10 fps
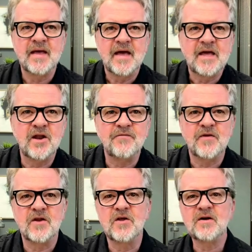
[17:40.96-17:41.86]
you know, if
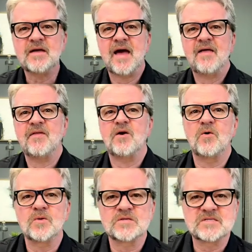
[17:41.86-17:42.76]
you look at the
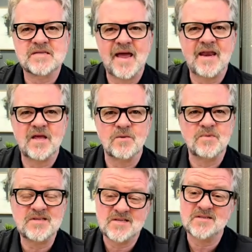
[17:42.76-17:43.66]
old stadium,
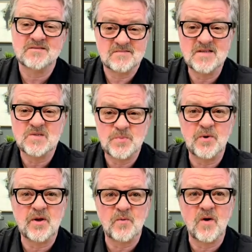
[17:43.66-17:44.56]
it's
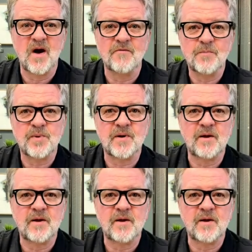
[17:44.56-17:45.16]
pretty rough, pretty